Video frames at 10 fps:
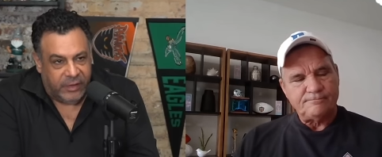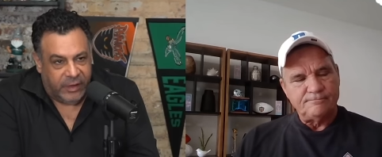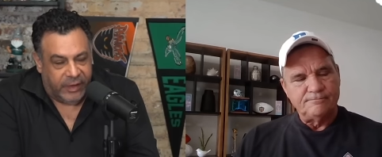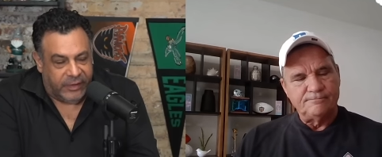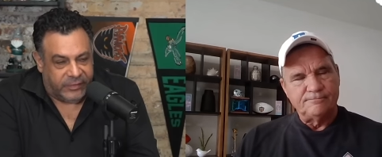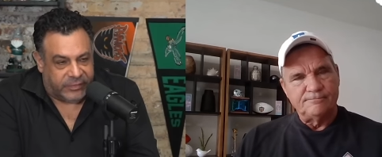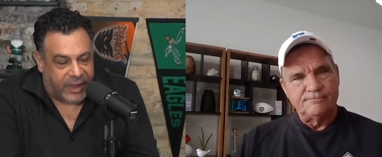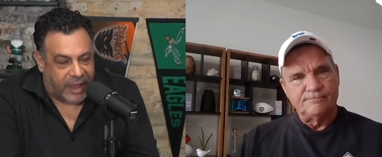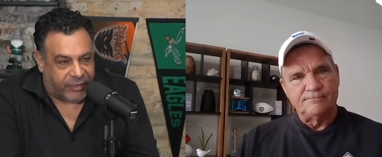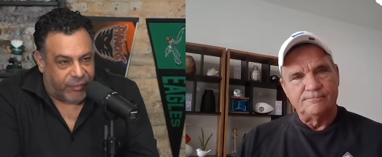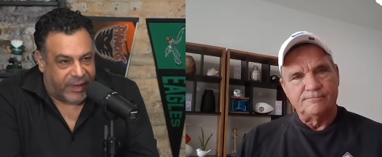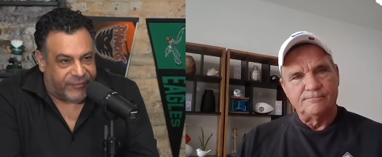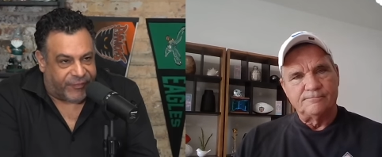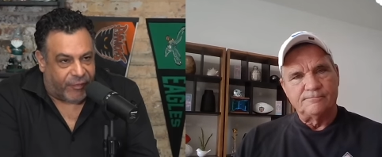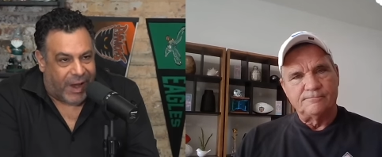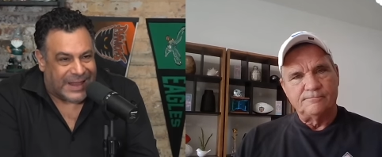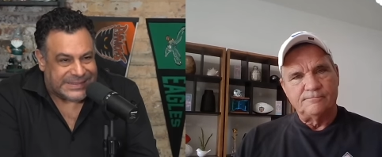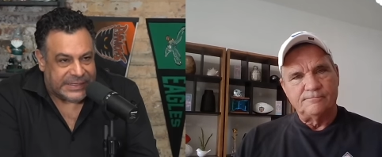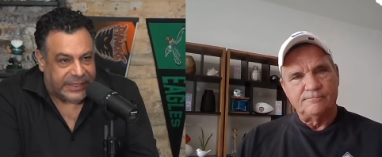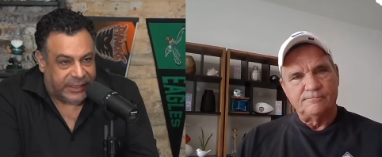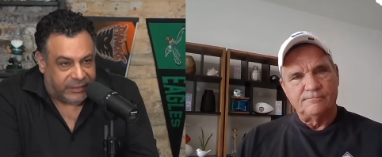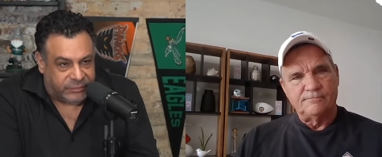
Speaker 1: is got great ferocity